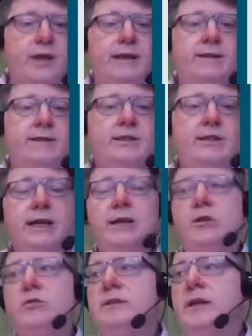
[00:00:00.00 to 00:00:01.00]
The checker
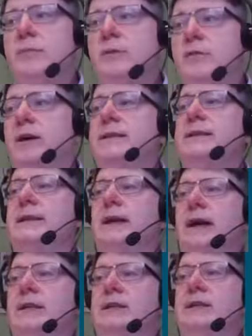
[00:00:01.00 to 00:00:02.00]
also provides
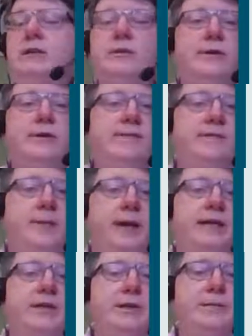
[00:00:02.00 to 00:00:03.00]
additional
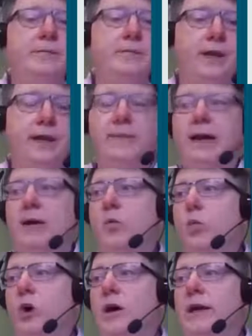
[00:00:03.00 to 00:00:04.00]
information about
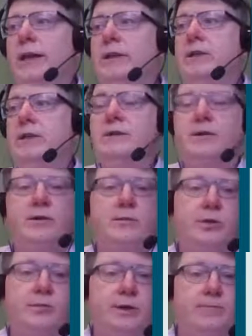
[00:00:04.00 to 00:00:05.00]
why issues are a
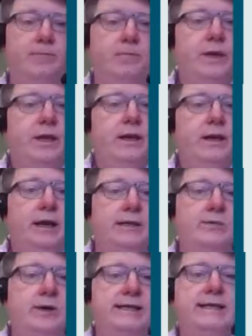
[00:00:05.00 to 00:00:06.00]
problem,
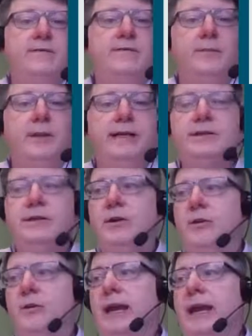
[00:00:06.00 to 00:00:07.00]
as well as information
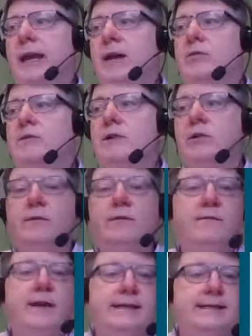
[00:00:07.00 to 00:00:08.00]
on how to
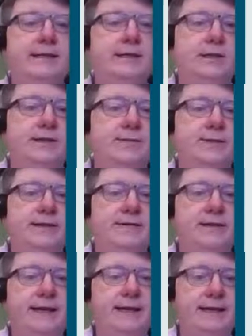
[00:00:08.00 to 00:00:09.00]
fix issues specifically.